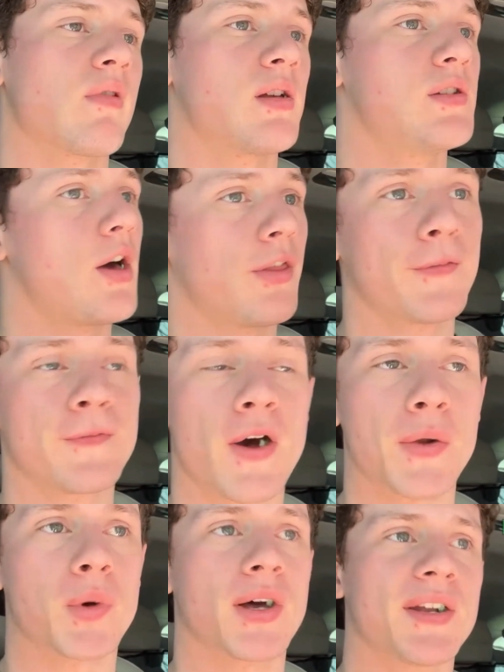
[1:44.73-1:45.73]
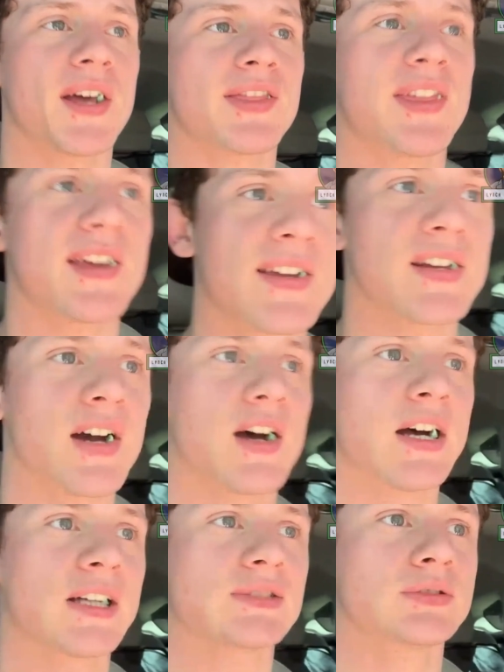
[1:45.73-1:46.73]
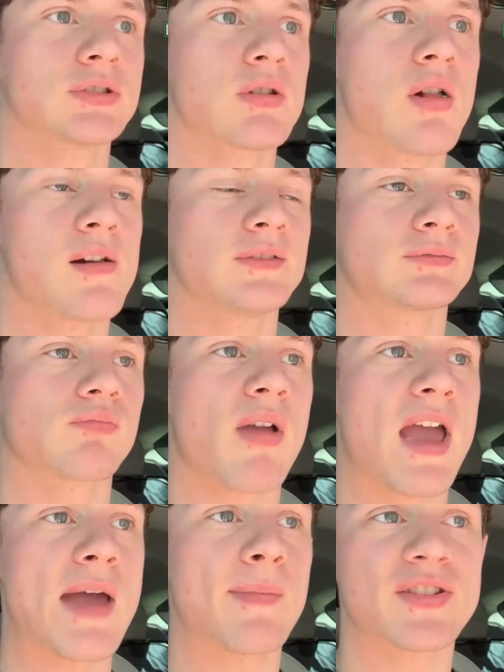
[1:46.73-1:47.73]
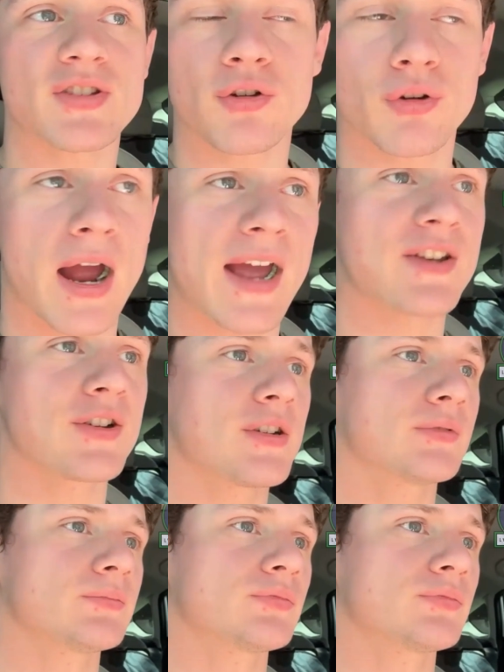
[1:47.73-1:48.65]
Another fun one. I think Emmett's a grinder.